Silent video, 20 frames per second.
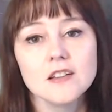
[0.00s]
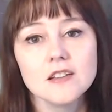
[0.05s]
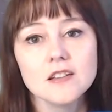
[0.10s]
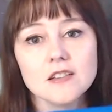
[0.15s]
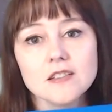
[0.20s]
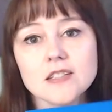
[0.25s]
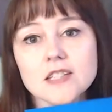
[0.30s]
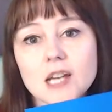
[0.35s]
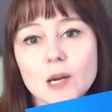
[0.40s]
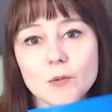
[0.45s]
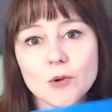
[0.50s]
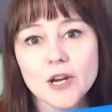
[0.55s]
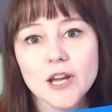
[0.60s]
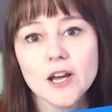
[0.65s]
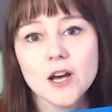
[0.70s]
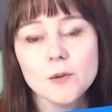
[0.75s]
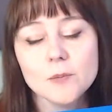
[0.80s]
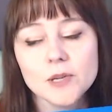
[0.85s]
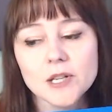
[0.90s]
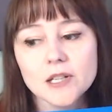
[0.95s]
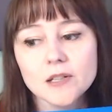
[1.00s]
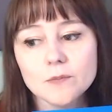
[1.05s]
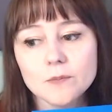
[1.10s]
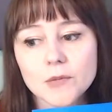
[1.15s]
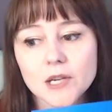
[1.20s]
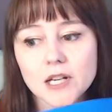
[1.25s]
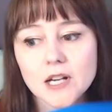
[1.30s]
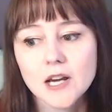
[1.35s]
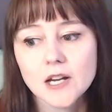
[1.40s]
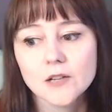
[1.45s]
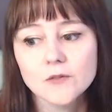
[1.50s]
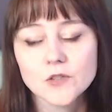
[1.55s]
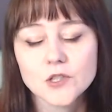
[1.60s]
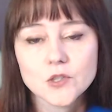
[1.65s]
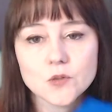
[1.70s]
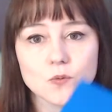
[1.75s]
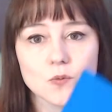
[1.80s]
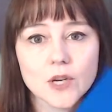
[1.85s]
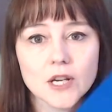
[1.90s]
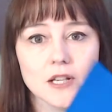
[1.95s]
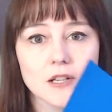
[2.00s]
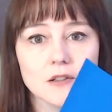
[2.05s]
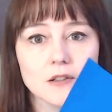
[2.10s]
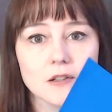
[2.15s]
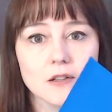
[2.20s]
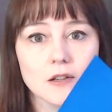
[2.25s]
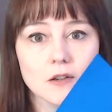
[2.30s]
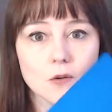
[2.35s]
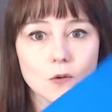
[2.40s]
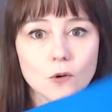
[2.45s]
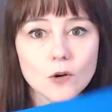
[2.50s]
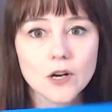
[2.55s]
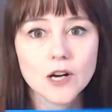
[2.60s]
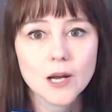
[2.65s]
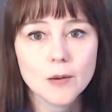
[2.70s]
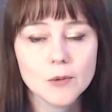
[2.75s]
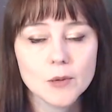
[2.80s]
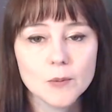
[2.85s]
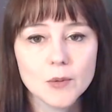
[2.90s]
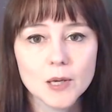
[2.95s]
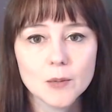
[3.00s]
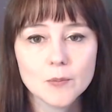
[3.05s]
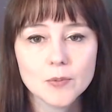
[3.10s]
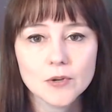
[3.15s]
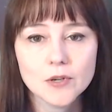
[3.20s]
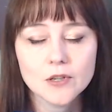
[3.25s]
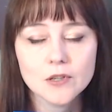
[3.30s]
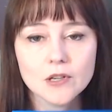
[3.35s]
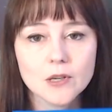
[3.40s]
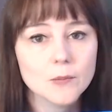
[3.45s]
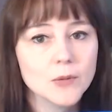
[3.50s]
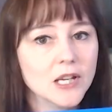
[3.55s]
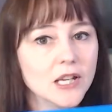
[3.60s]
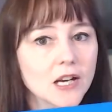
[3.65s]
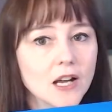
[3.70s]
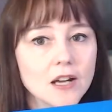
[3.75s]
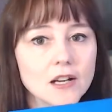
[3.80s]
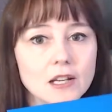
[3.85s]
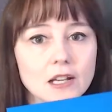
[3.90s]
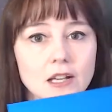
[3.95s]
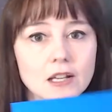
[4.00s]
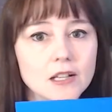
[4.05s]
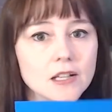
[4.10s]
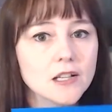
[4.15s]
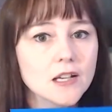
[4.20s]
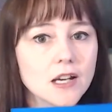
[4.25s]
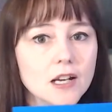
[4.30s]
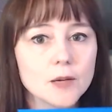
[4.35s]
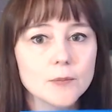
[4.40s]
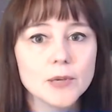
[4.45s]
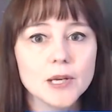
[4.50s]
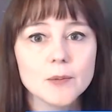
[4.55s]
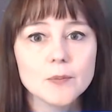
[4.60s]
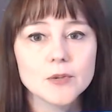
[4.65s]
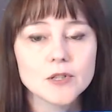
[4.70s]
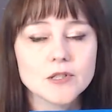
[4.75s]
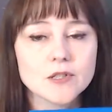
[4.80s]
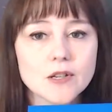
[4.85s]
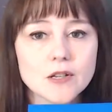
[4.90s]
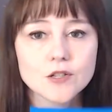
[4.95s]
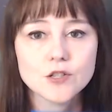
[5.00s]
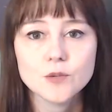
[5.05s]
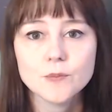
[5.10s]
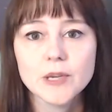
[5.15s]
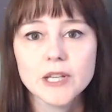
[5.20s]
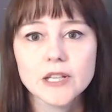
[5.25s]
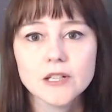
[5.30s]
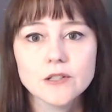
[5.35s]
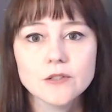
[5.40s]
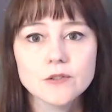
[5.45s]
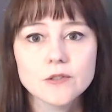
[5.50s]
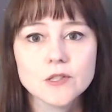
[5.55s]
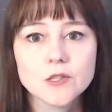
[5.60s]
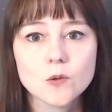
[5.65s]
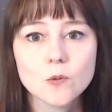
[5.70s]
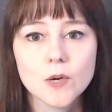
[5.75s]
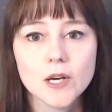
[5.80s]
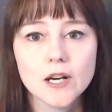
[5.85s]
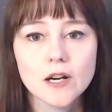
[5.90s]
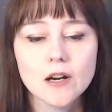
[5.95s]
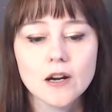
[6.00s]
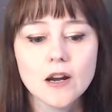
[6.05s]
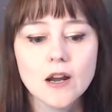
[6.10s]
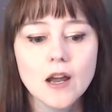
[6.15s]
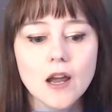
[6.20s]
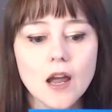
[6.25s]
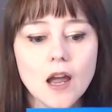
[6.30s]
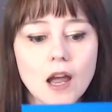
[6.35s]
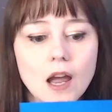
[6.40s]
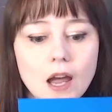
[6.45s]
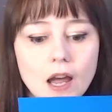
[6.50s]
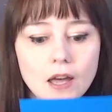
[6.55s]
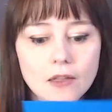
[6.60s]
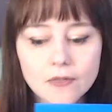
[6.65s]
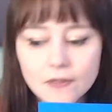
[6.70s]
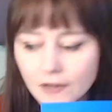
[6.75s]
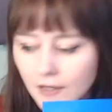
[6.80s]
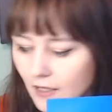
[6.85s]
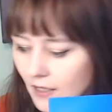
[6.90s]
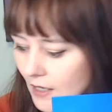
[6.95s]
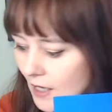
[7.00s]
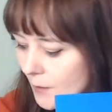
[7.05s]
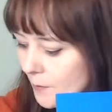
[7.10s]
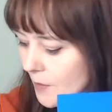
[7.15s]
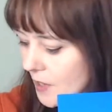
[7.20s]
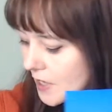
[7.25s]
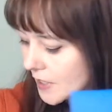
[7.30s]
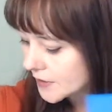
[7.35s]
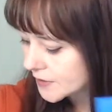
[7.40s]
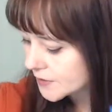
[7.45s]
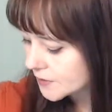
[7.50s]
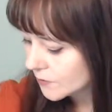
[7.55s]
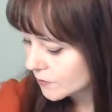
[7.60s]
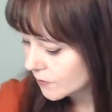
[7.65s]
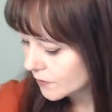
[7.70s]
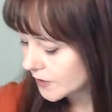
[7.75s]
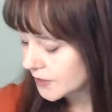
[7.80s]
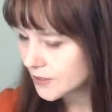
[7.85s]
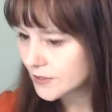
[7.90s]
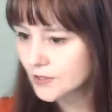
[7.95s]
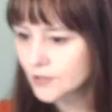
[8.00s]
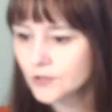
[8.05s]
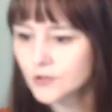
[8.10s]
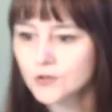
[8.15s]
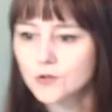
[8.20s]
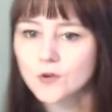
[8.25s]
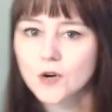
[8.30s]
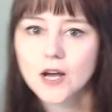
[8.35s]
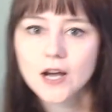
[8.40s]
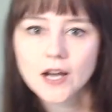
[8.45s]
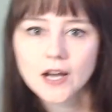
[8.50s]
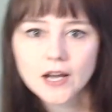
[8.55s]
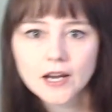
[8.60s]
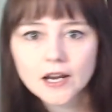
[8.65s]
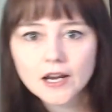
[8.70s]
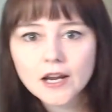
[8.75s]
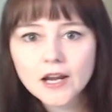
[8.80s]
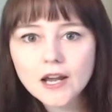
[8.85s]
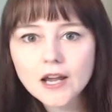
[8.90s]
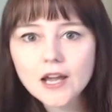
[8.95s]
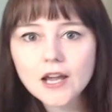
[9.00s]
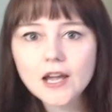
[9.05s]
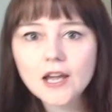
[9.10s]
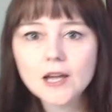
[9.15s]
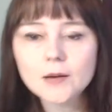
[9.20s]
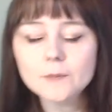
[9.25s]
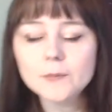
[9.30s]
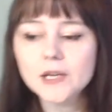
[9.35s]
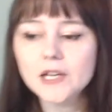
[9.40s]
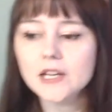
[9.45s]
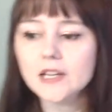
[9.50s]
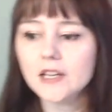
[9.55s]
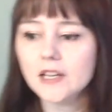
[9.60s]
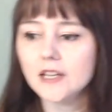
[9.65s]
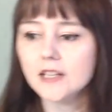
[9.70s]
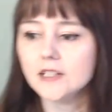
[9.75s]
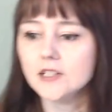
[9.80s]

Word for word: samurai helmet made out of just regular origami paper. You can make it out of any kind of paper as long as you make it to a square. And then I'm also going to try and make a